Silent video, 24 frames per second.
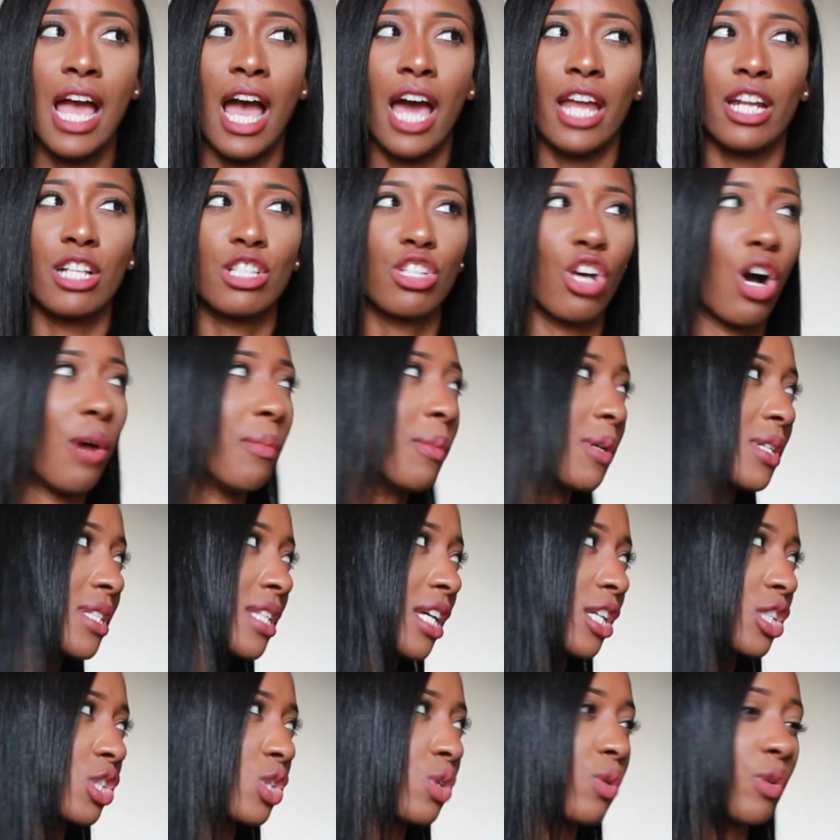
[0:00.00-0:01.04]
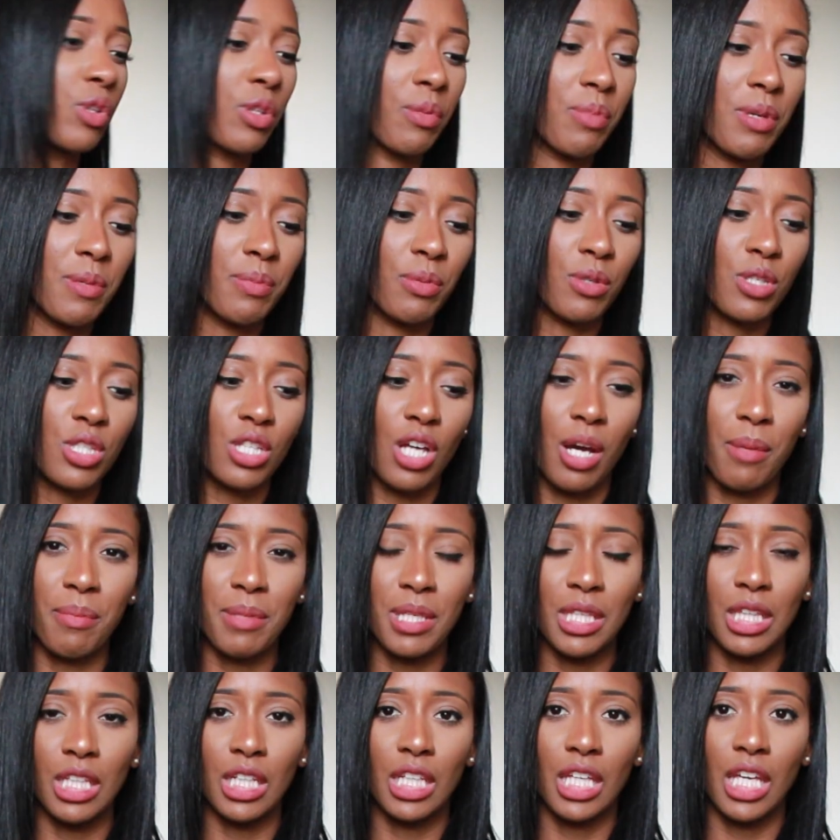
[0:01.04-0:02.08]
And it's almost like two other people saw
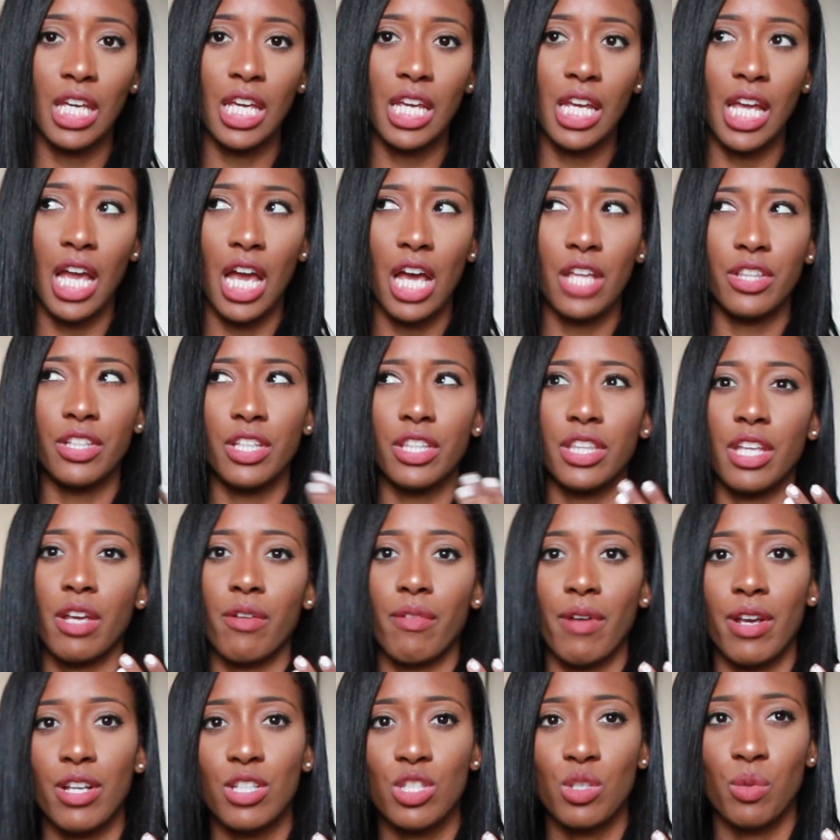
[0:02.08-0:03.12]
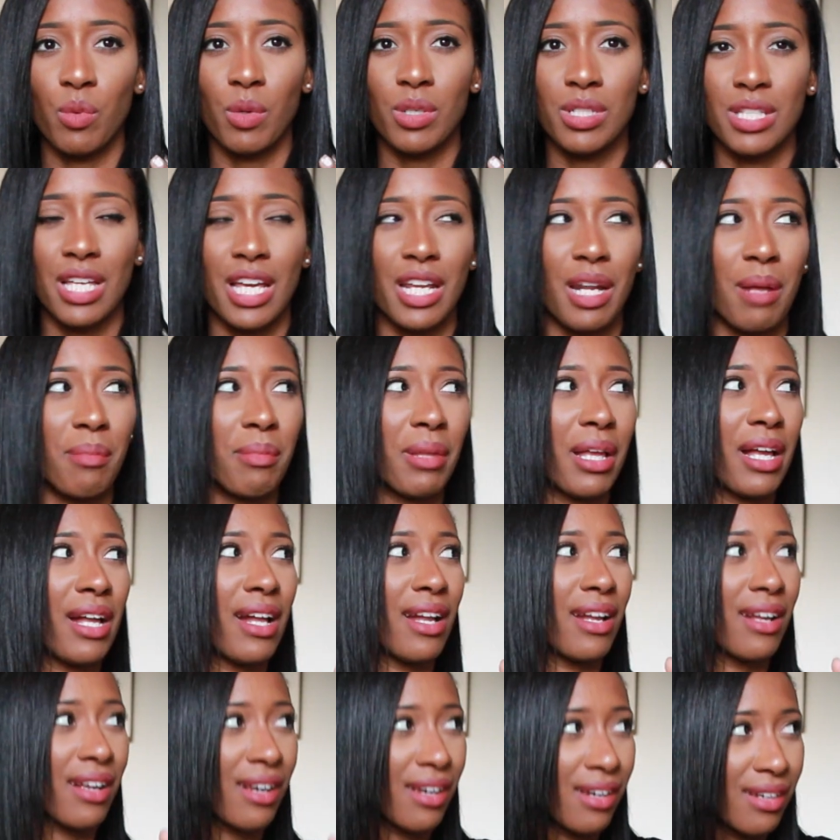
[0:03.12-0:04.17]
me looking and then they ran towards it. And I'm
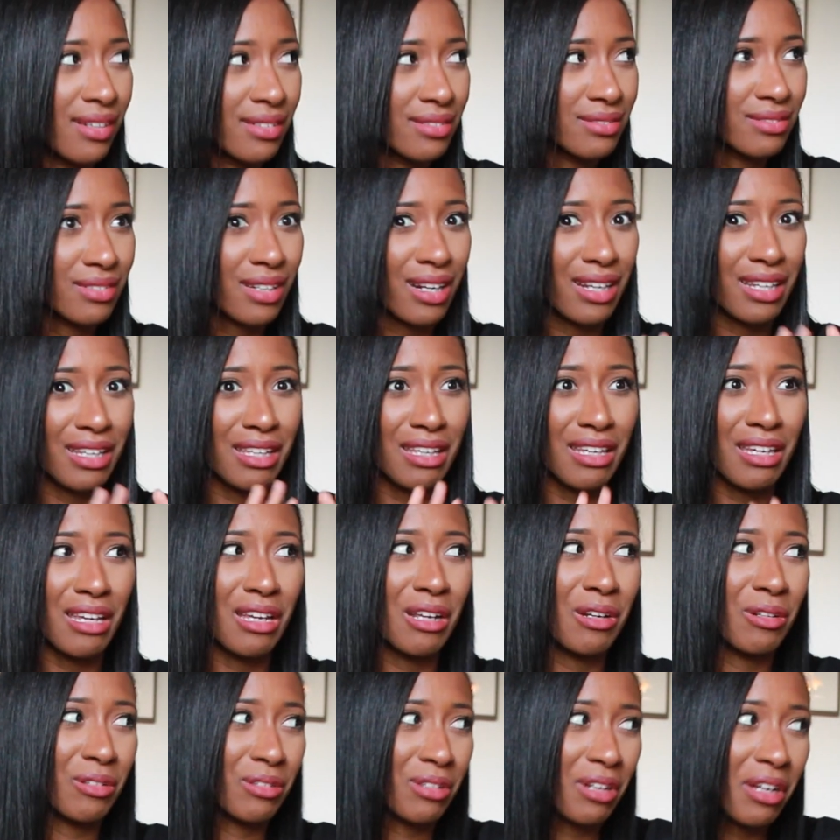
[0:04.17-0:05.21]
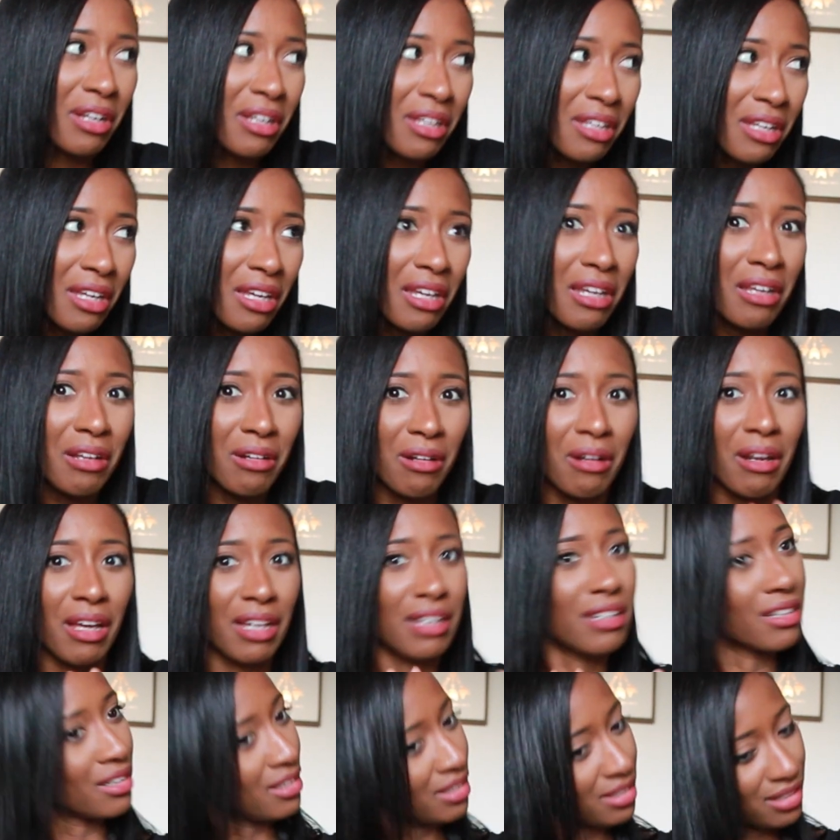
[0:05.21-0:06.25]
like, tranquilo, tranquilo.
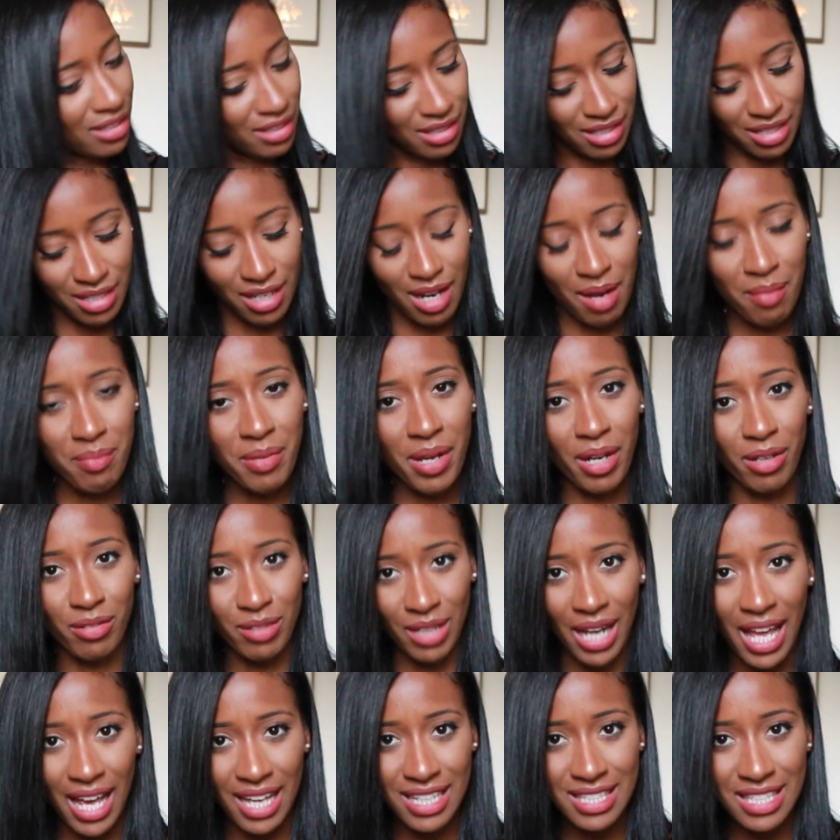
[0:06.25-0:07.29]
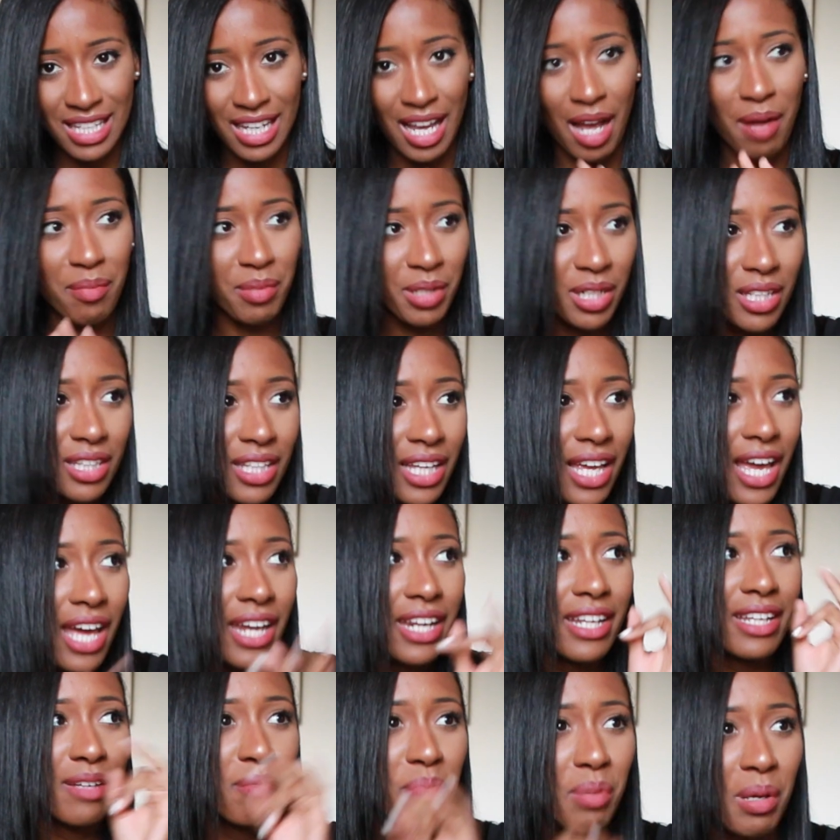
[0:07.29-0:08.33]
Like, calm down, relax. Like, I'm going to look at
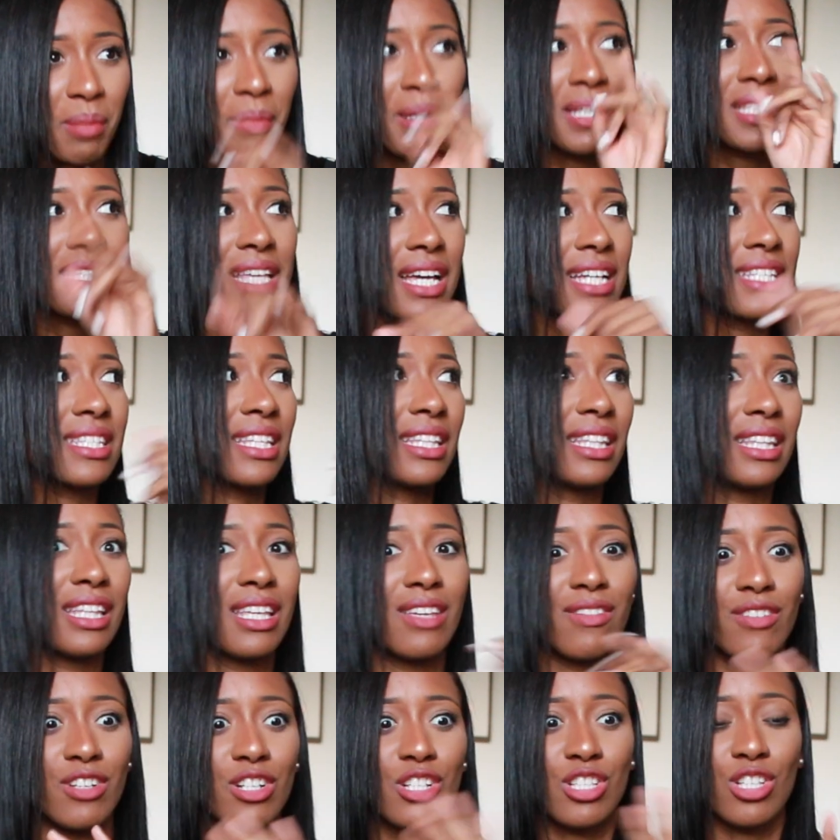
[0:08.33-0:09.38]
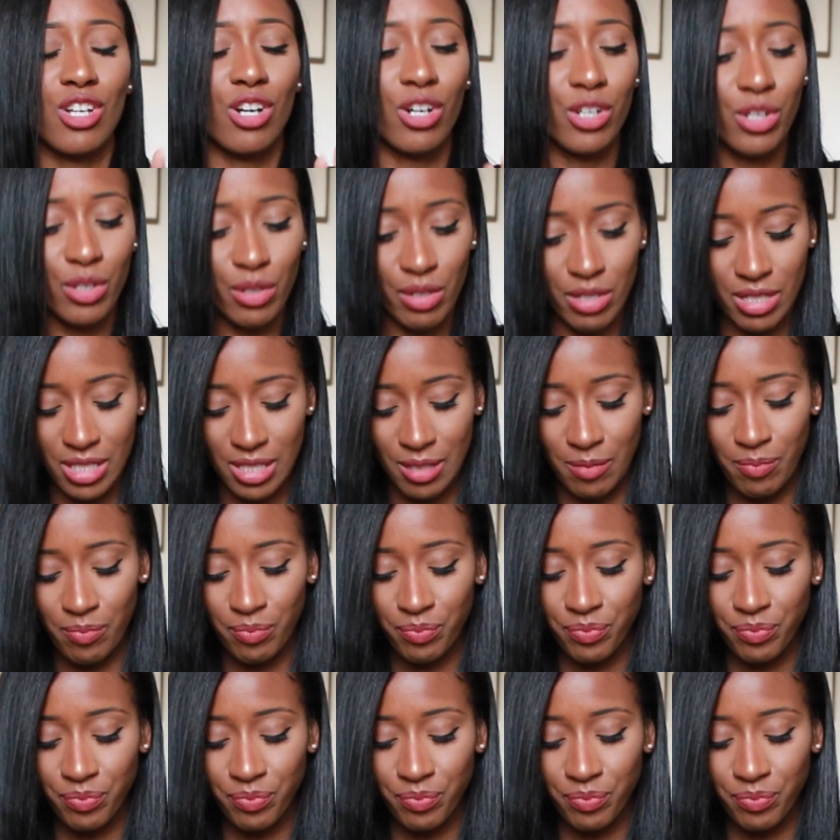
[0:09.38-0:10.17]
it, pick my size and leave it. It's all yours.